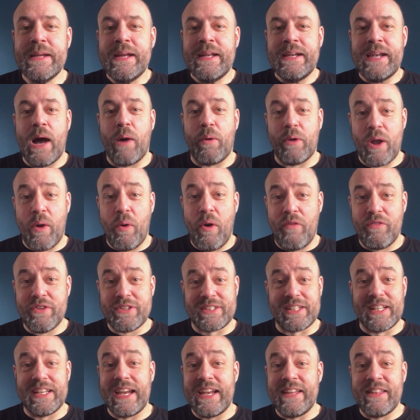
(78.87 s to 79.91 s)
Now
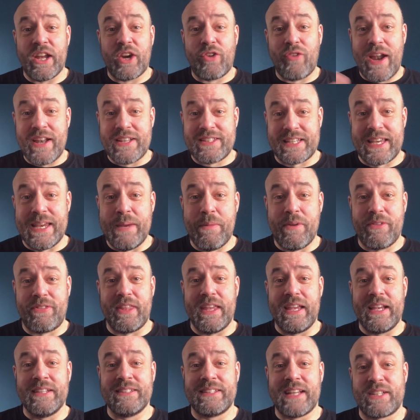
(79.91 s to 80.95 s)
obviously in the grand scheme of
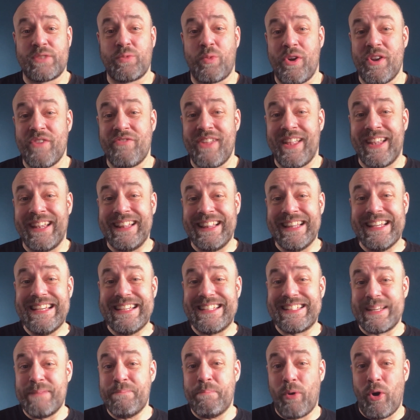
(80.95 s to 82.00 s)
things, that's one of the
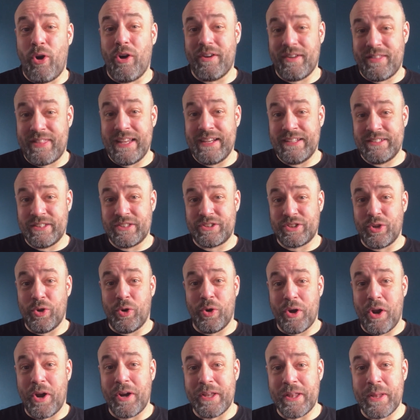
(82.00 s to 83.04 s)
least important things that's
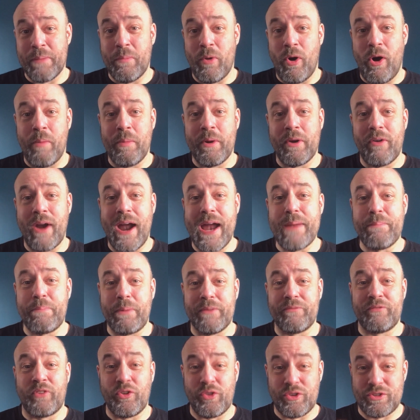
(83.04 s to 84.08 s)
going on in the moment, right?
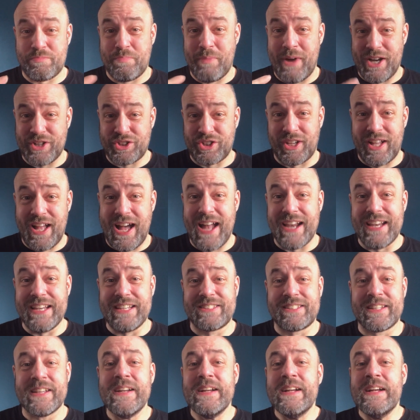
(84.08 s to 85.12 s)
But for us martial
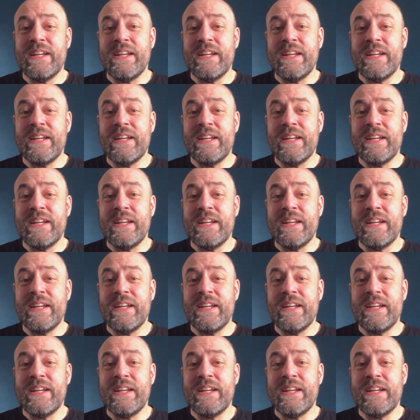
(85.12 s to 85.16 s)
artists,